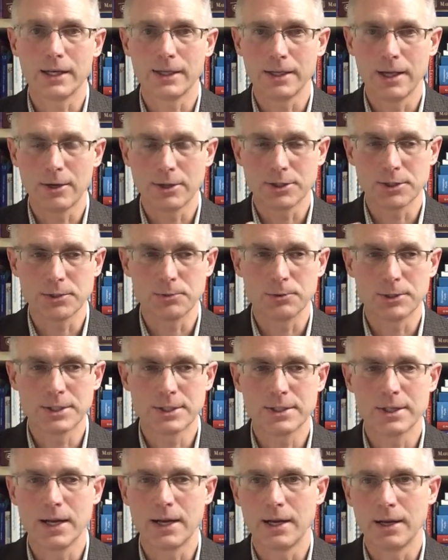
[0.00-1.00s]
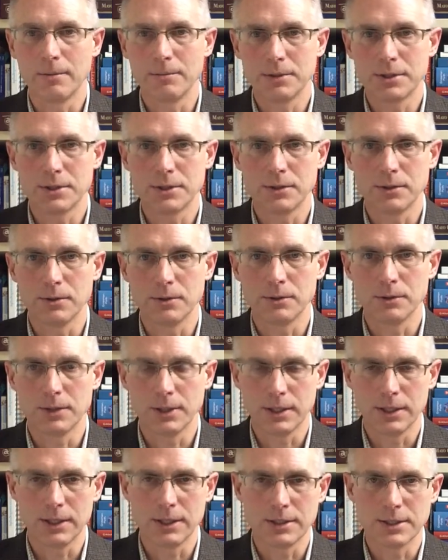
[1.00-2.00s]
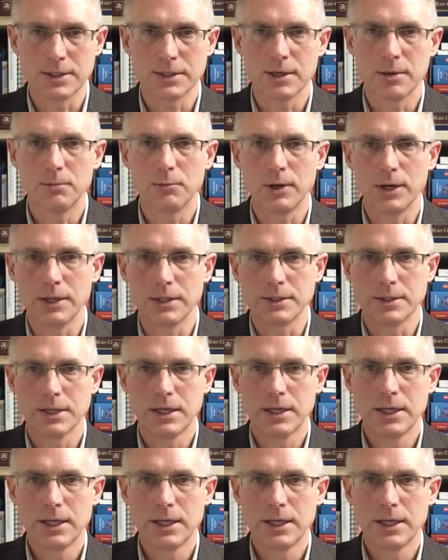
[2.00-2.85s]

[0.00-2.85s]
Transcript: it actually was set up to, in some ways,